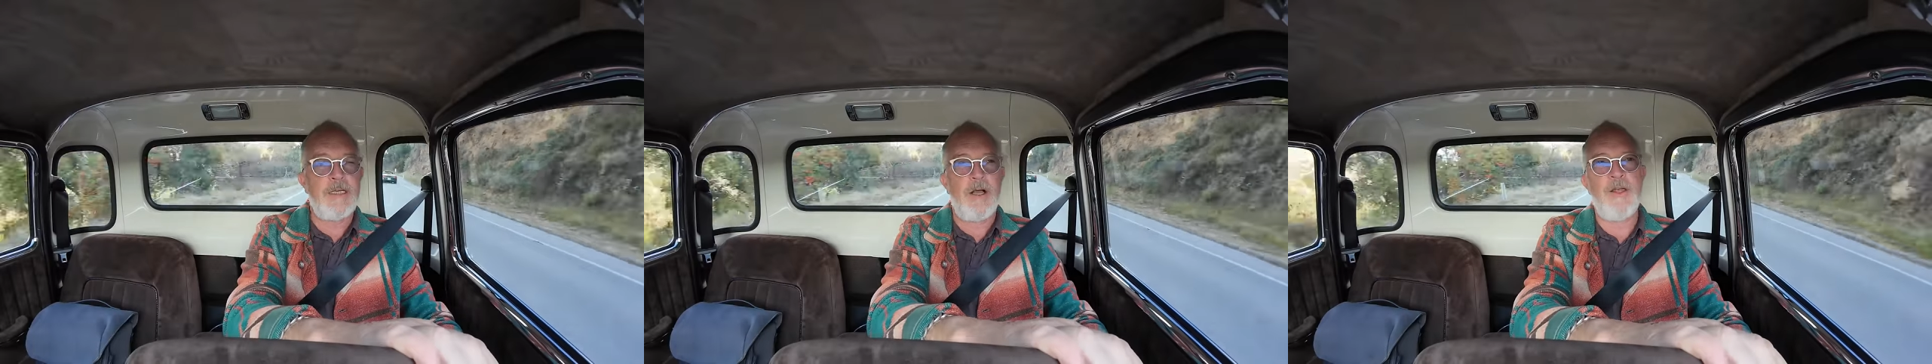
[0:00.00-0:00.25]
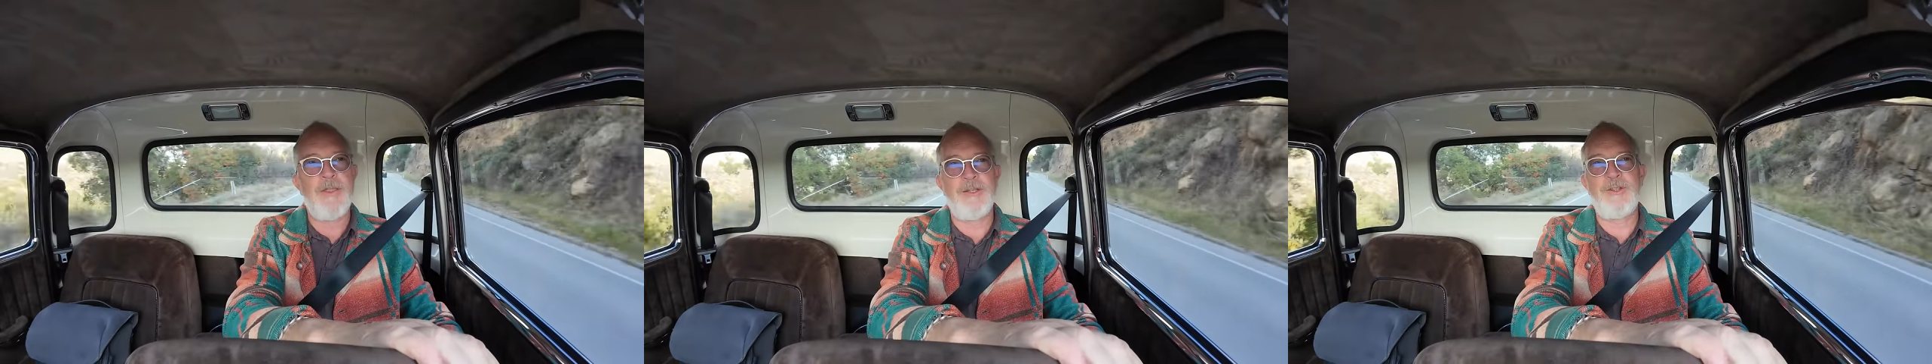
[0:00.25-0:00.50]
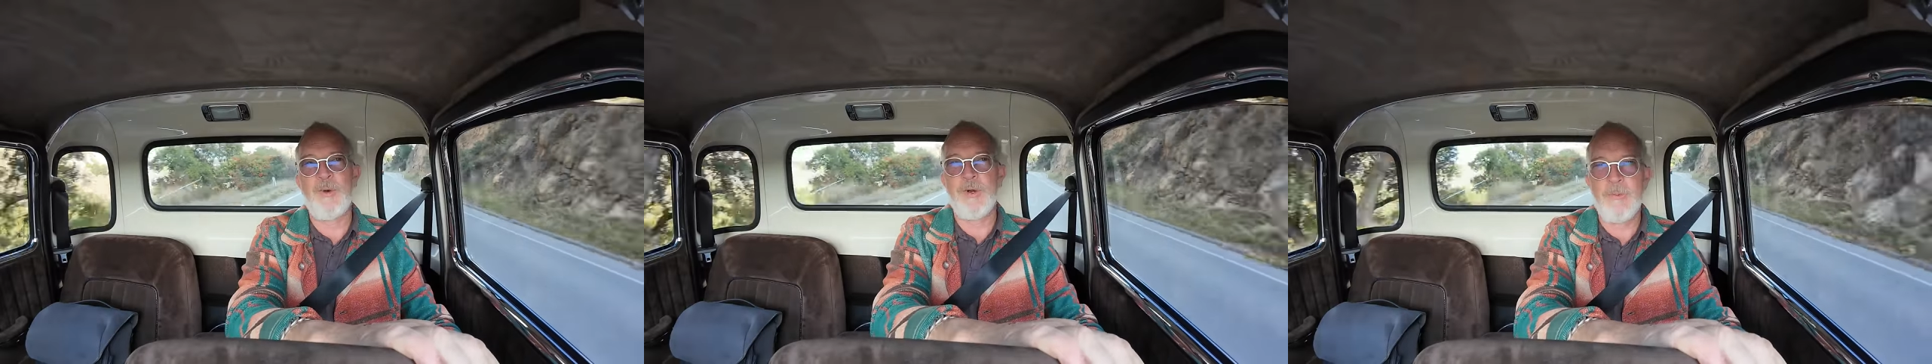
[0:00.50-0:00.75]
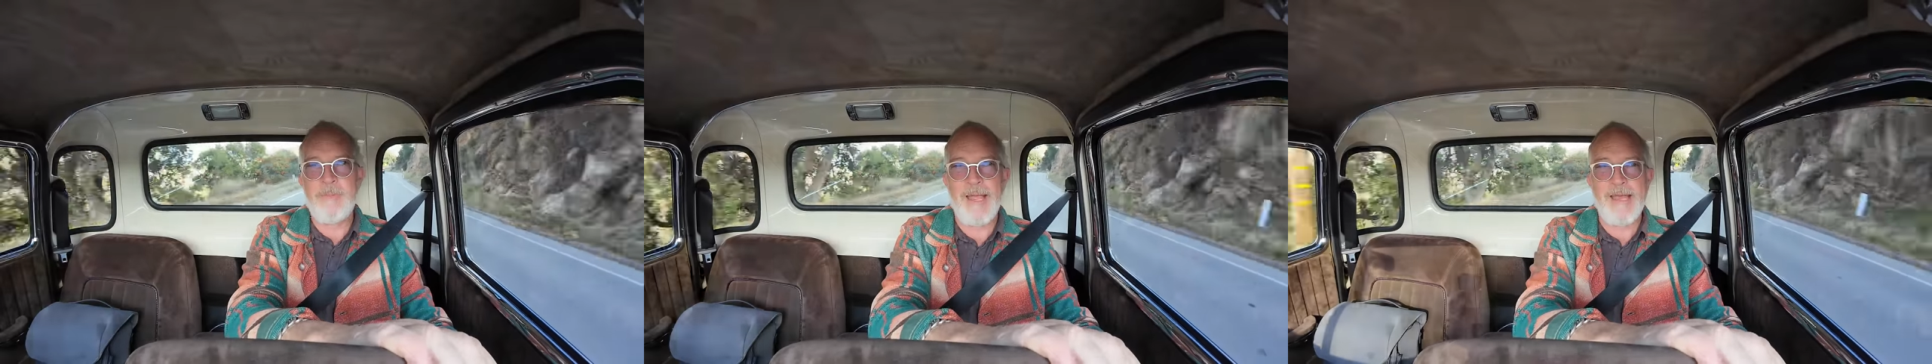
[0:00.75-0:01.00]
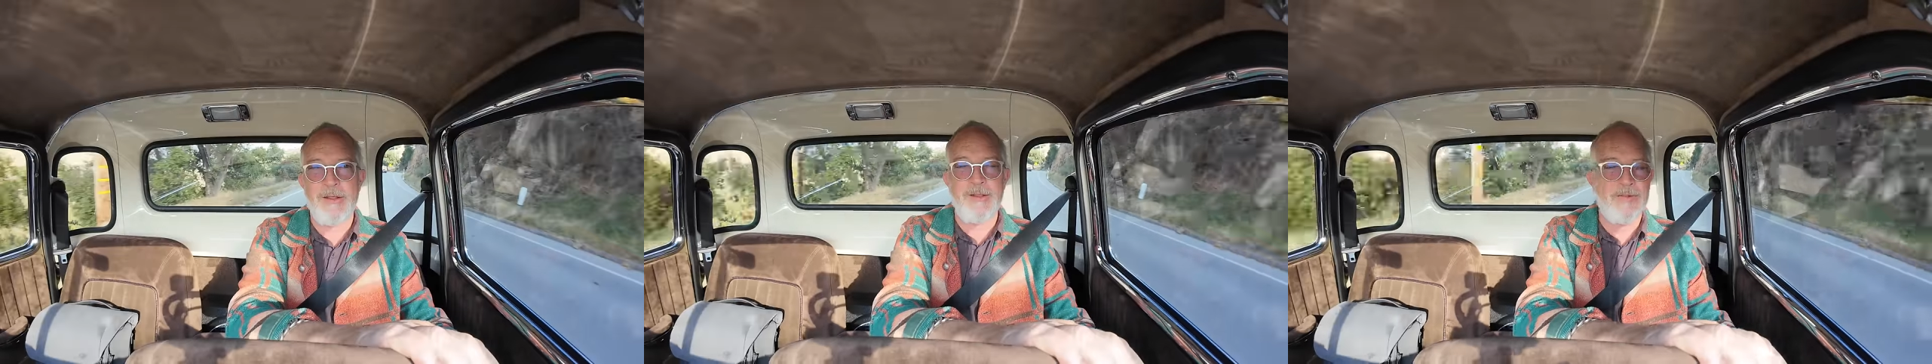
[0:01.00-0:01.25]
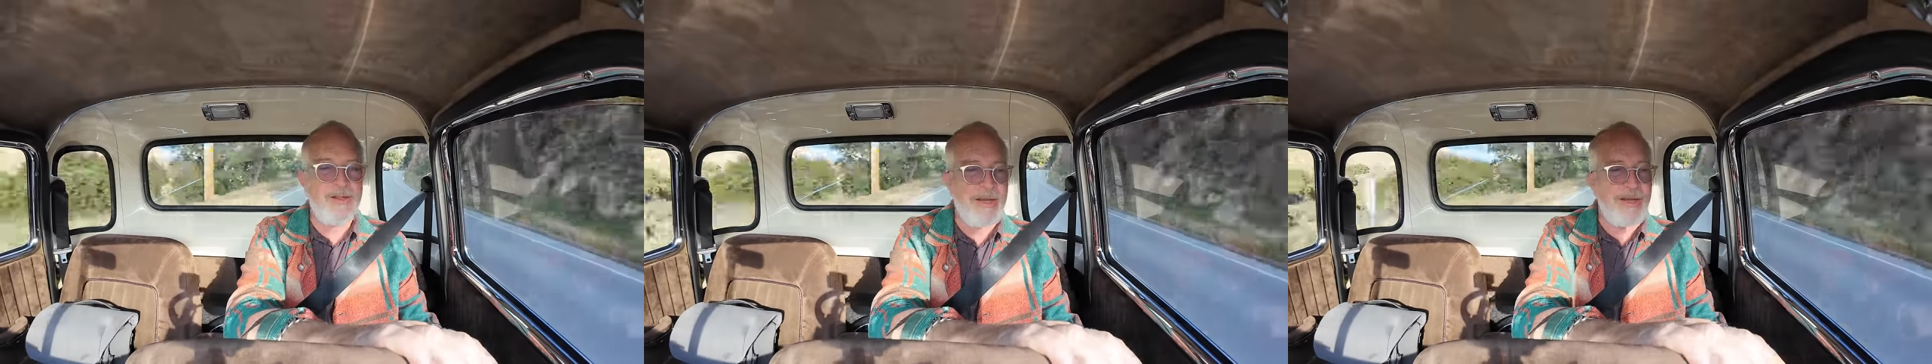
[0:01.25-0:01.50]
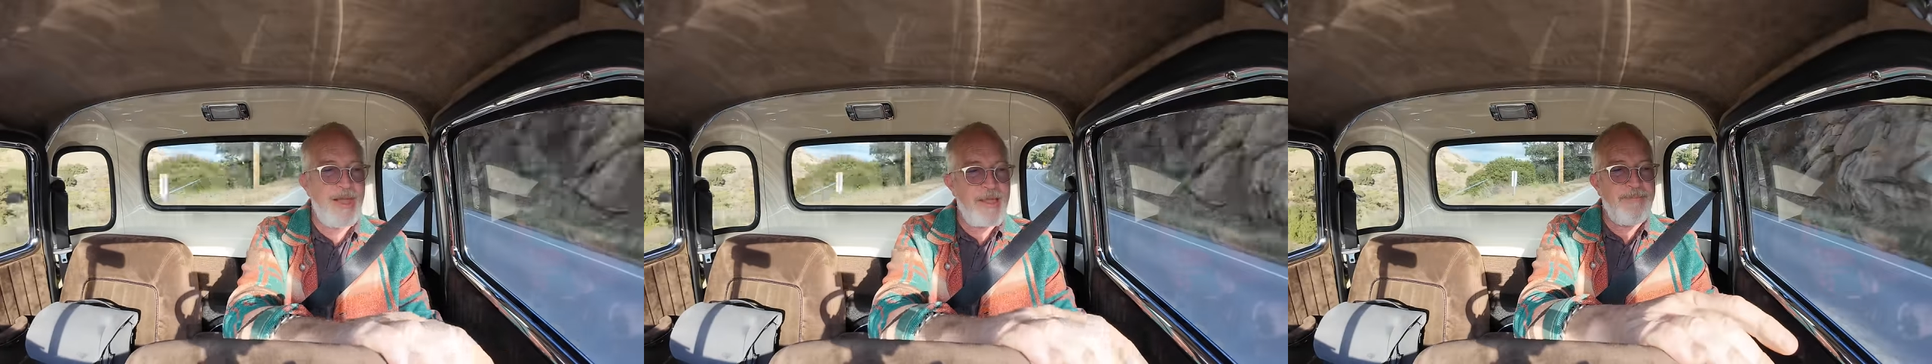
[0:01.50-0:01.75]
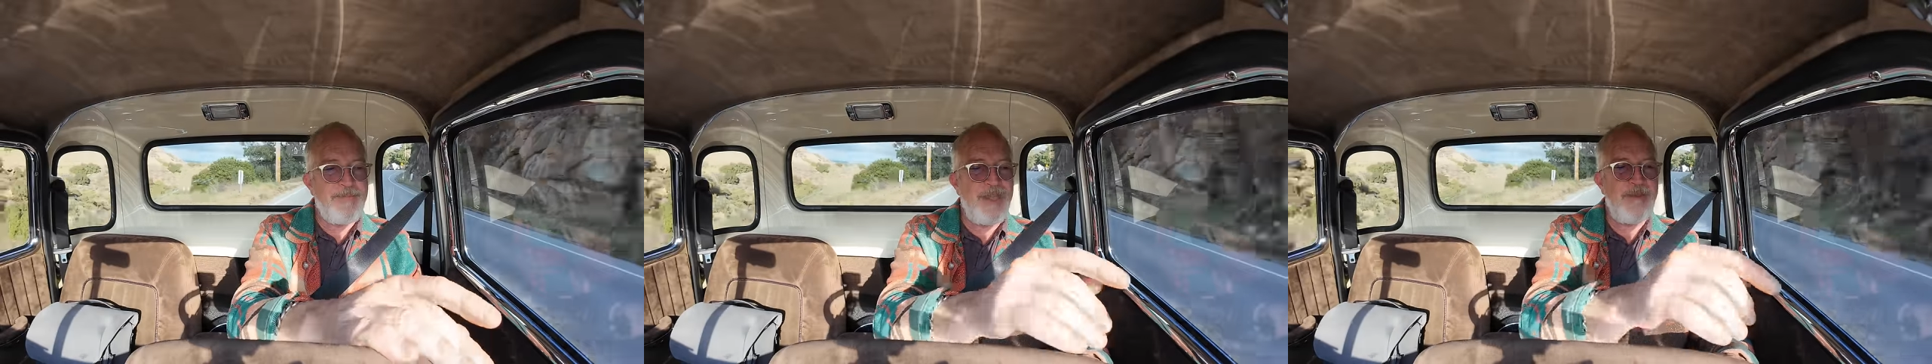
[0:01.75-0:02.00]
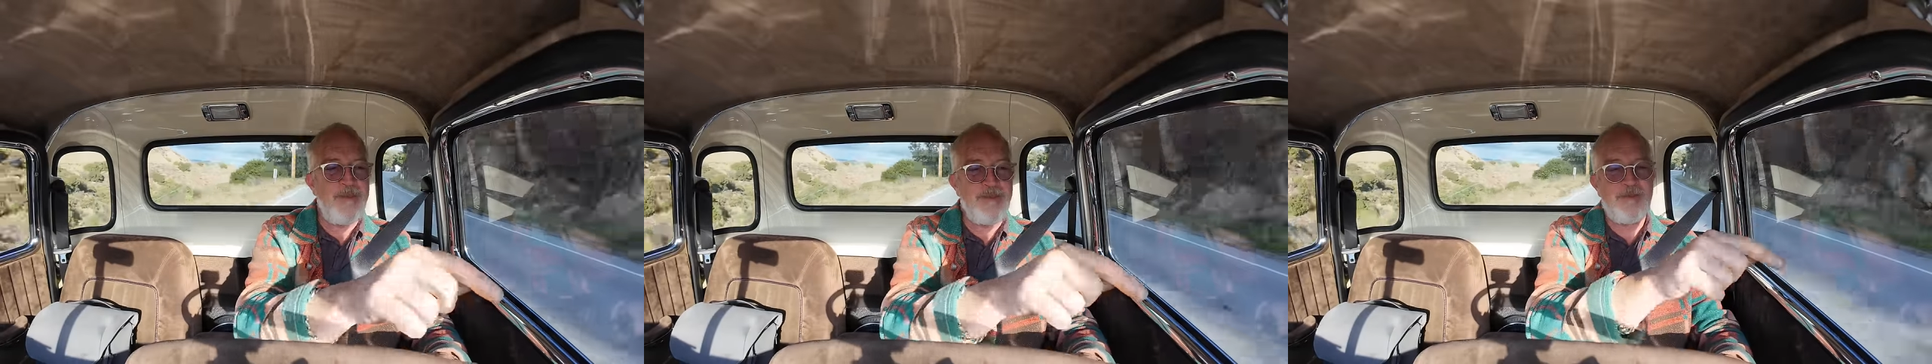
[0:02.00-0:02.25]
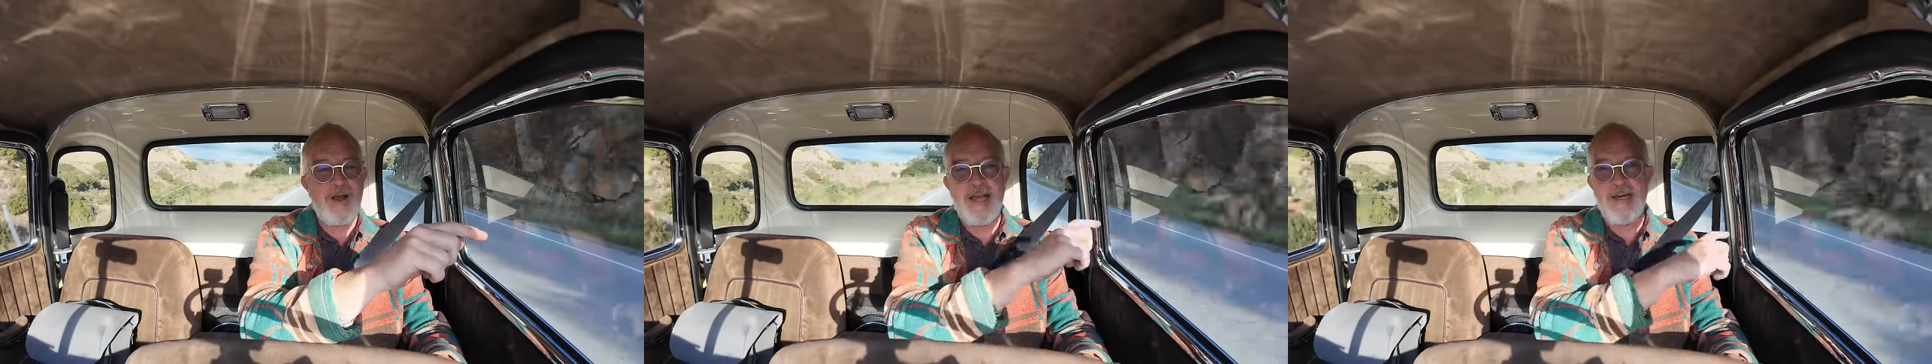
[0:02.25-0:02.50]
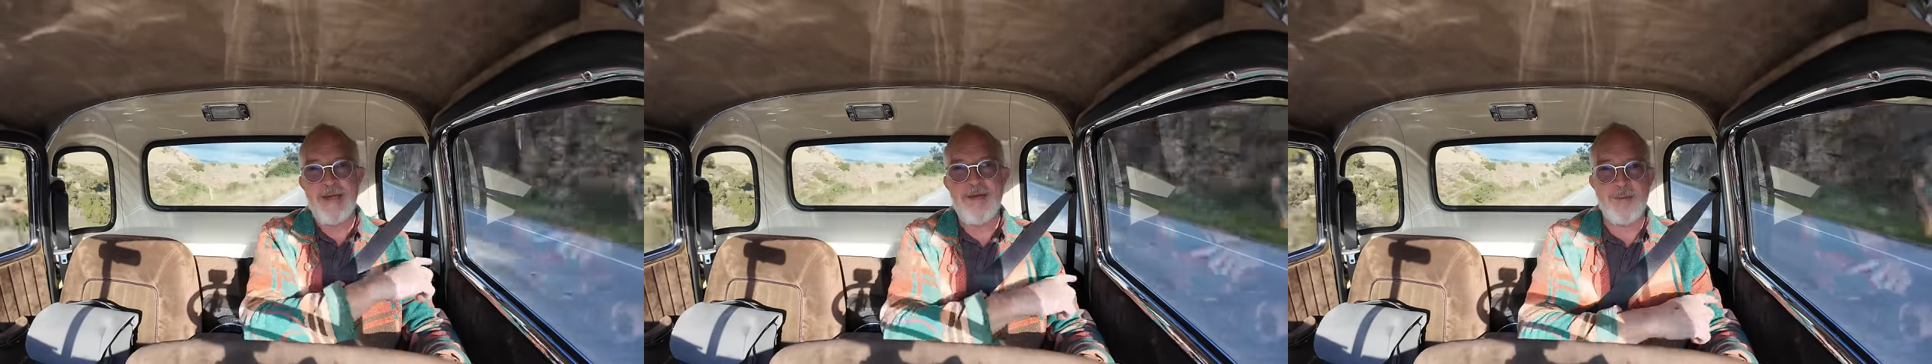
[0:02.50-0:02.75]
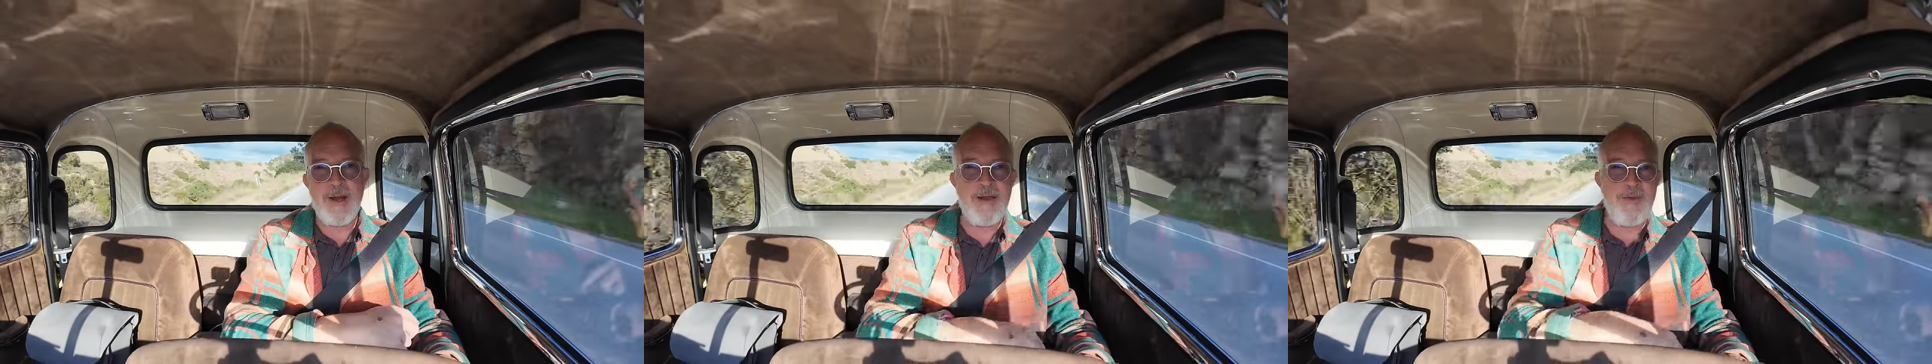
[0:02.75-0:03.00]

on the door panels, and I even tried it around